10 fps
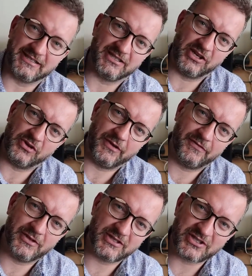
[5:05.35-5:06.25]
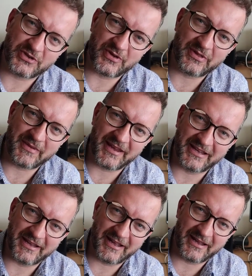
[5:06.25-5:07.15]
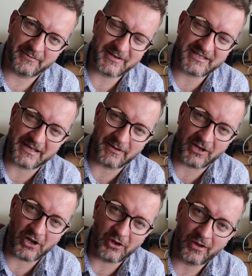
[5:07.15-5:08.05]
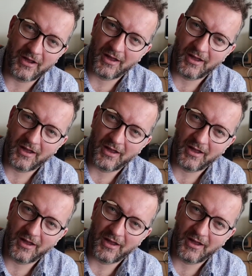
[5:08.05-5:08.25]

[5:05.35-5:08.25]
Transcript: So if you disagree with me, uh, please let me know.